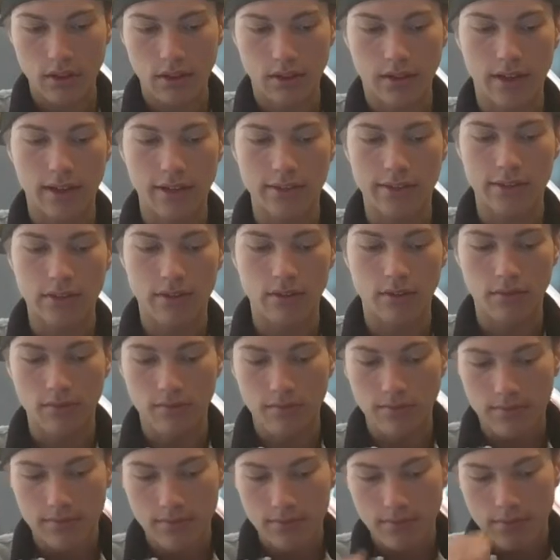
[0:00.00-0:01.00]
Okay, so
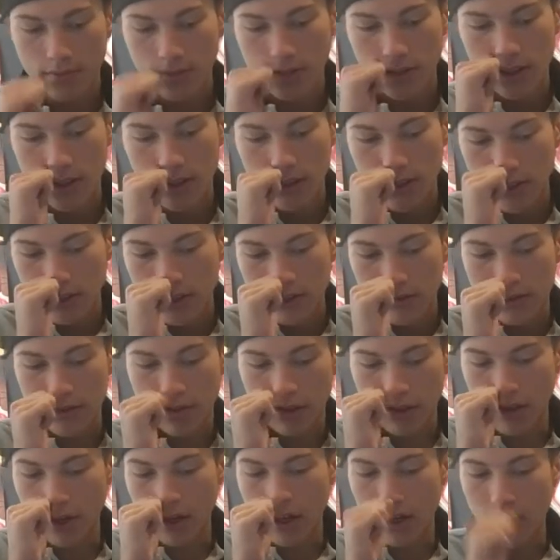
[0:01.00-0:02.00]

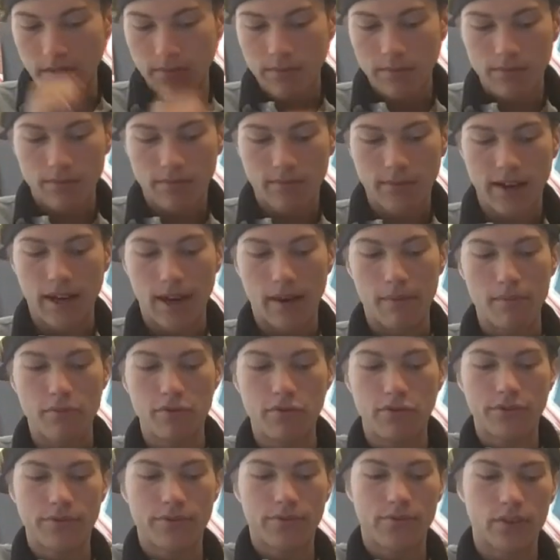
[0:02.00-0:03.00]
starting off, we got
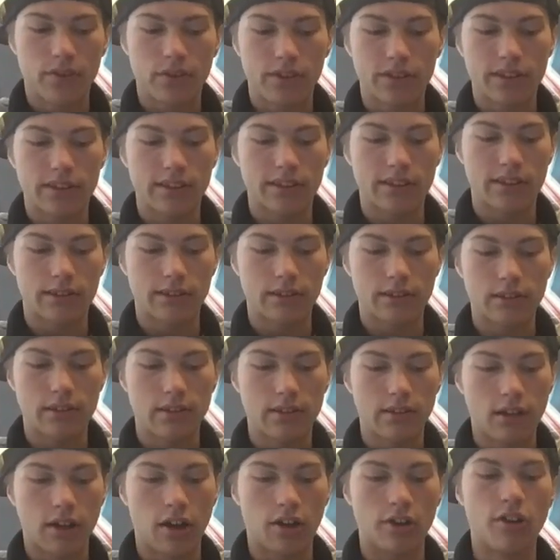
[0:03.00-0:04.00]
Moose versus
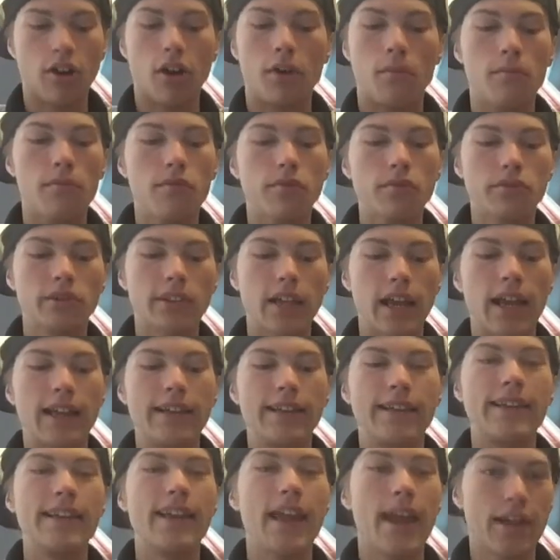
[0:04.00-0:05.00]
Moose
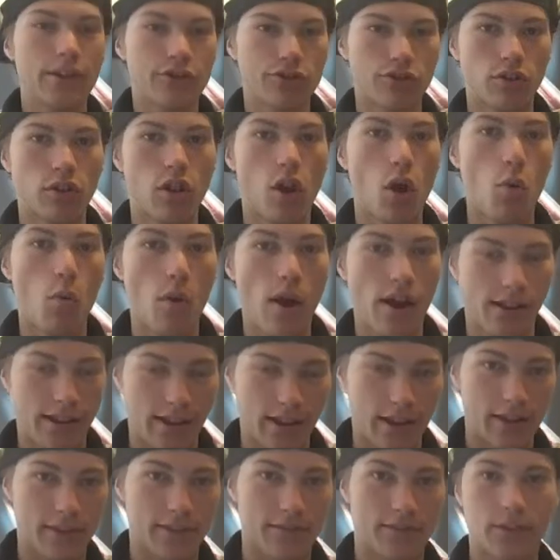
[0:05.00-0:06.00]
and D'Angelo
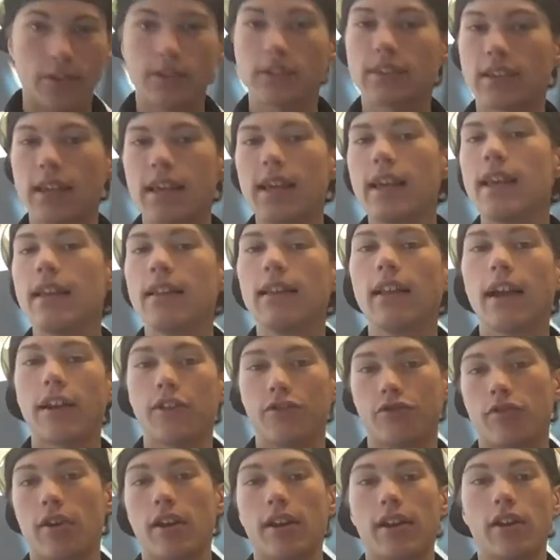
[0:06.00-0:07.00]
Williams versus Eli
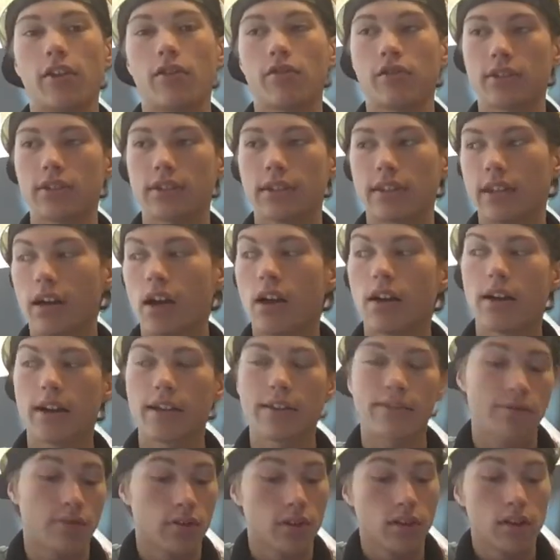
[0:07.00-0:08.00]
Drake and Chris
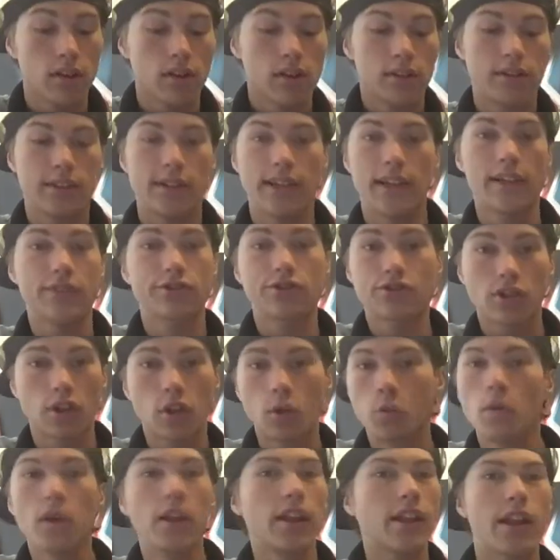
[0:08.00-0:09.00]
Adonis.
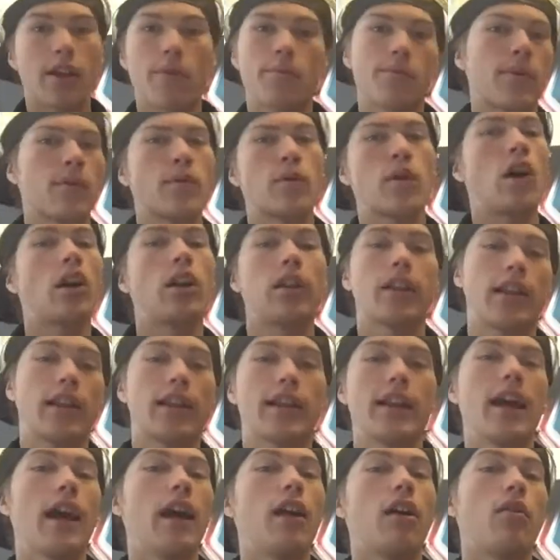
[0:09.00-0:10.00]
D'Angelo Williams, I'm calling
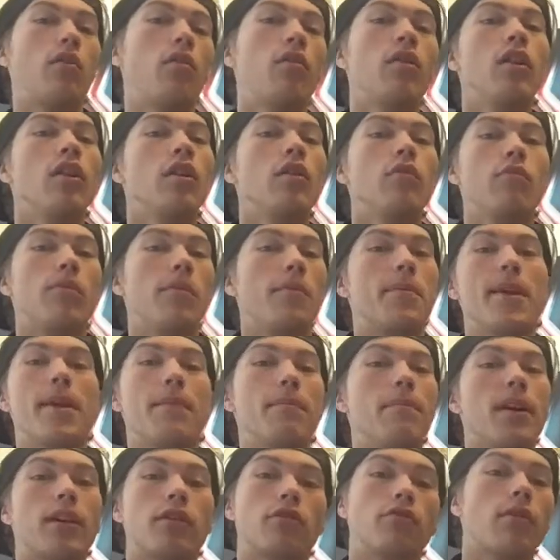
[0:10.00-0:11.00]
it now, will be a
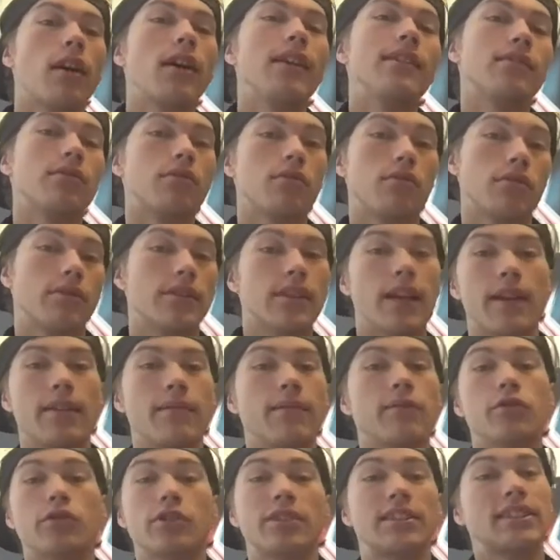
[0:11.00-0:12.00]
better wrestler
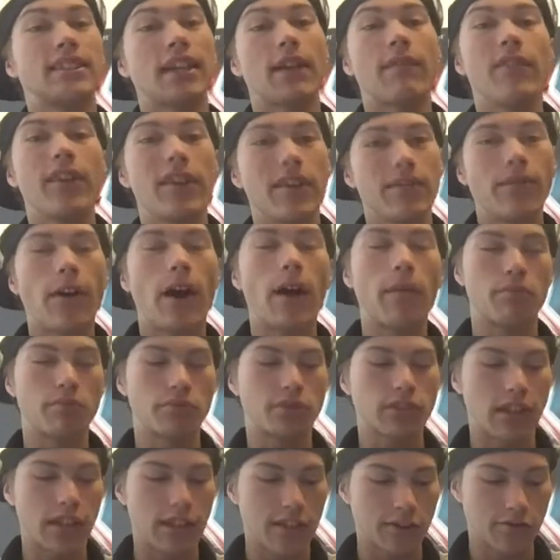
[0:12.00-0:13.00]
than 75%
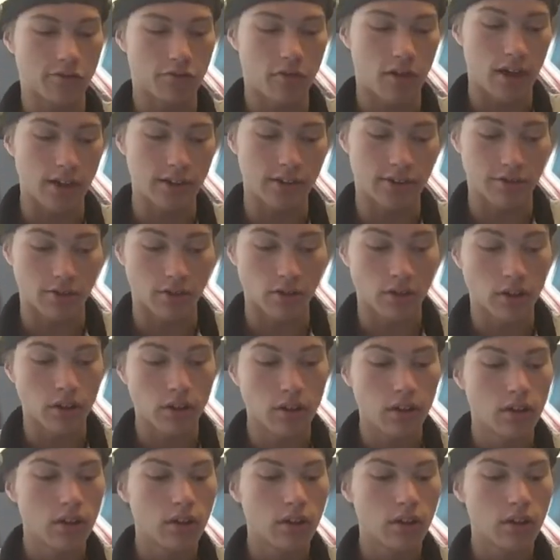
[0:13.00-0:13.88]
of this roster.